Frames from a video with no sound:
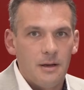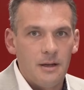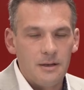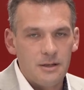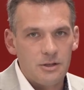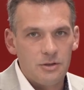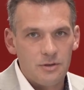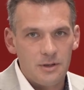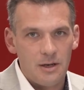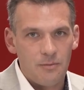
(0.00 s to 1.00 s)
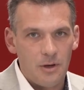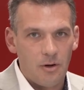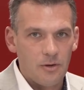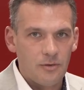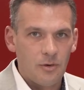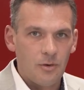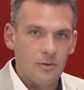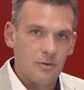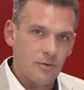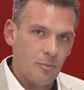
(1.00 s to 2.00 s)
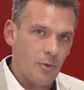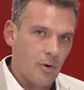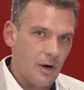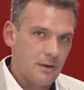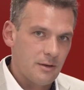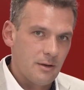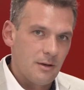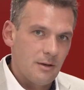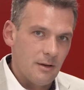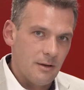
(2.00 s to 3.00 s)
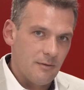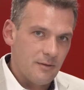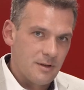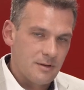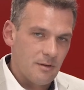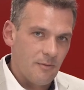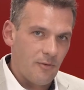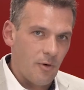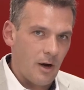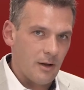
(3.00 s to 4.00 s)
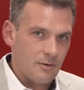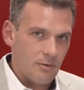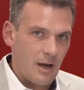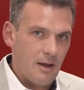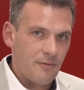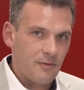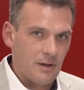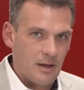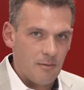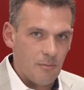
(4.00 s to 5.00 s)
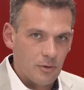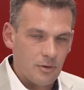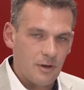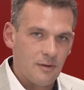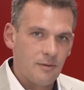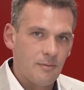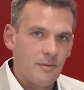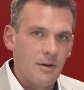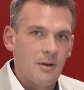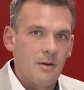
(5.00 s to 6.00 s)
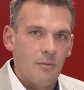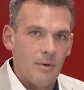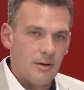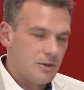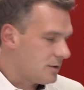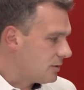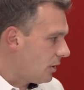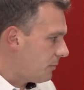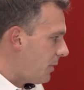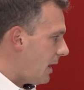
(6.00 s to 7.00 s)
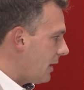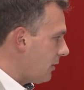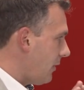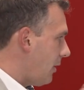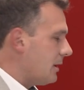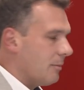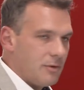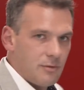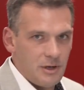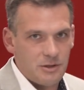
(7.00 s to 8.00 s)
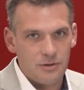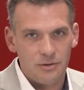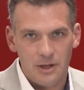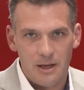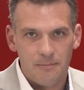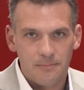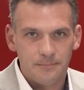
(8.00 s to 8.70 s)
In addition to that, we also support a system for drives and motors, which is not part of our demonstration today.